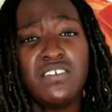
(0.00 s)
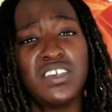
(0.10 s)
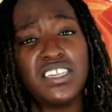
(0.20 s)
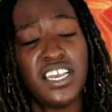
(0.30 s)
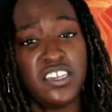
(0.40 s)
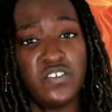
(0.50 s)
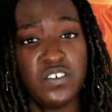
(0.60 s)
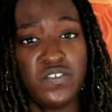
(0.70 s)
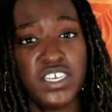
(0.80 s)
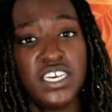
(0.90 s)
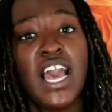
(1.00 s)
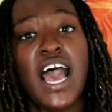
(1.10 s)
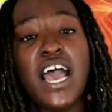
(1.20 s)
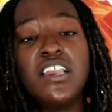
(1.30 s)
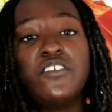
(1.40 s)
leaves at 8:50.
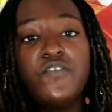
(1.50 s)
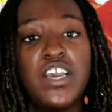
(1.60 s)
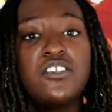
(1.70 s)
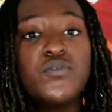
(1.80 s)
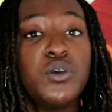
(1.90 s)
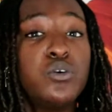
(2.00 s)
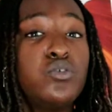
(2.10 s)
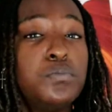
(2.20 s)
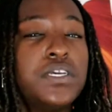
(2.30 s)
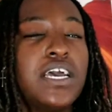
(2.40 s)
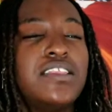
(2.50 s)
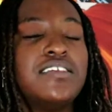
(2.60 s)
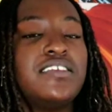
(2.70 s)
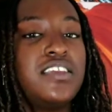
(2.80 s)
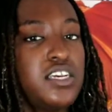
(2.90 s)
I'd advise for you to be at
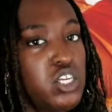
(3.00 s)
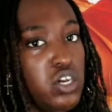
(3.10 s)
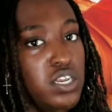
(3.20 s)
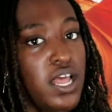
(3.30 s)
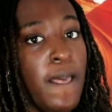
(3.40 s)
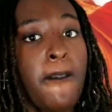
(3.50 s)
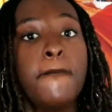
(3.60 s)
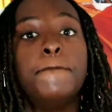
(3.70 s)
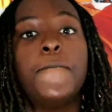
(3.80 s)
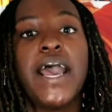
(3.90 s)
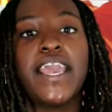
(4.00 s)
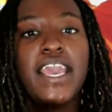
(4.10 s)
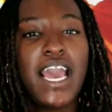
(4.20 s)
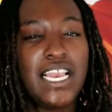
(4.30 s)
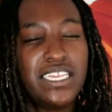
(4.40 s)
the station
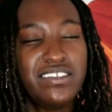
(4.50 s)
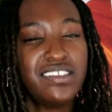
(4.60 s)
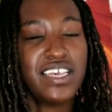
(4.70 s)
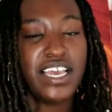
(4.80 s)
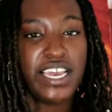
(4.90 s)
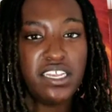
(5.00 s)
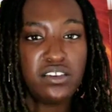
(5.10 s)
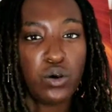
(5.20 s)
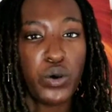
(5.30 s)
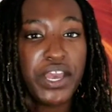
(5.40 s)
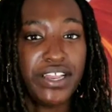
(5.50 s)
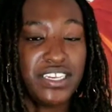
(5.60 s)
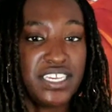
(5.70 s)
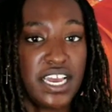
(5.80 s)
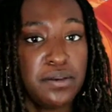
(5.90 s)
by at least 8 or
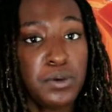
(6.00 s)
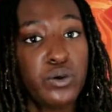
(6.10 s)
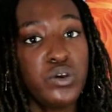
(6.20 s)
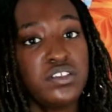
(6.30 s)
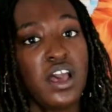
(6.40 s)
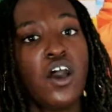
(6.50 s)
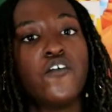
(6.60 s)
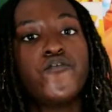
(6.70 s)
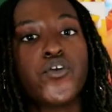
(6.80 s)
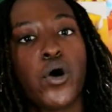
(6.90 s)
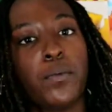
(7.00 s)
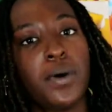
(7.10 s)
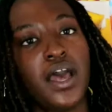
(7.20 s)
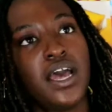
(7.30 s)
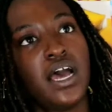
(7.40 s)
8:10, because
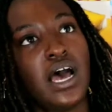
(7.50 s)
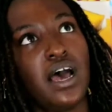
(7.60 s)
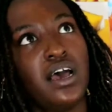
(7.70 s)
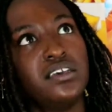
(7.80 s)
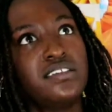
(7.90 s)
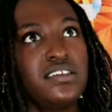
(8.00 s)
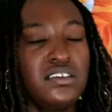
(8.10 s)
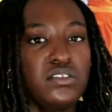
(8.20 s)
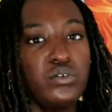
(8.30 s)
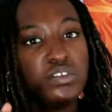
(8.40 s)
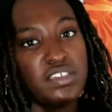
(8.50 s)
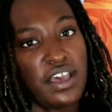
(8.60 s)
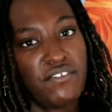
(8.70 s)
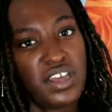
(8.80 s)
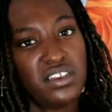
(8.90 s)
from 6 to
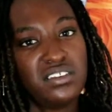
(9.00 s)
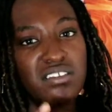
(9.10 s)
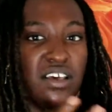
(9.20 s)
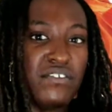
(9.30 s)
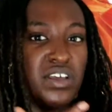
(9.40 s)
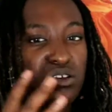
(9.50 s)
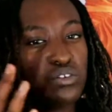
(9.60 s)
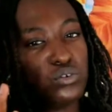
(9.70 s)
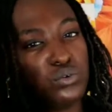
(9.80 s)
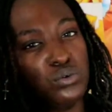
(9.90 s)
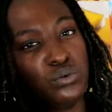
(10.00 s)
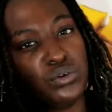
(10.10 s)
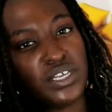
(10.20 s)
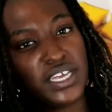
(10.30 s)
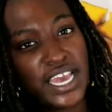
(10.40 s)
7, 7
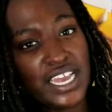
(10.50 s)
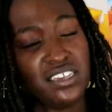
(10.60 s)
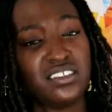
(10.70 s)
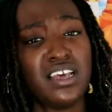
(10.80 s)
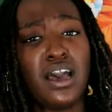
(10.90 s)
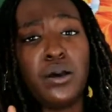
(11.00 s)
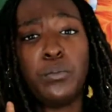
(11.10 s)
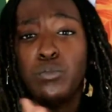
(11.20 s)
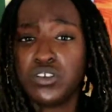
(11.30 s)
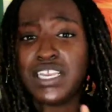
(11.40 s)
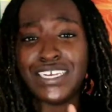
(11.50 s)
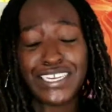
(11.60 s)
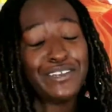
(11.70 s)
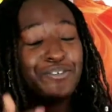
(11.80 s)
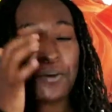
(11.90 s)
to 8, they are mostly
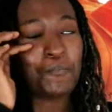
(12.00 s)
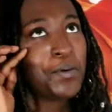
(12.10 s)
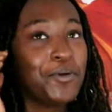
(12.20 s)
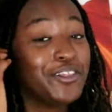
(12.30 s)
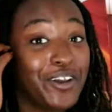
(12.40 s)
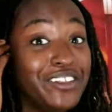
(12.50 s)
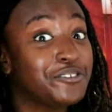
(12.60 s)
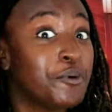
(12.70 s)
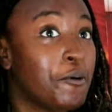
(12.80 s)
dealing with the people going to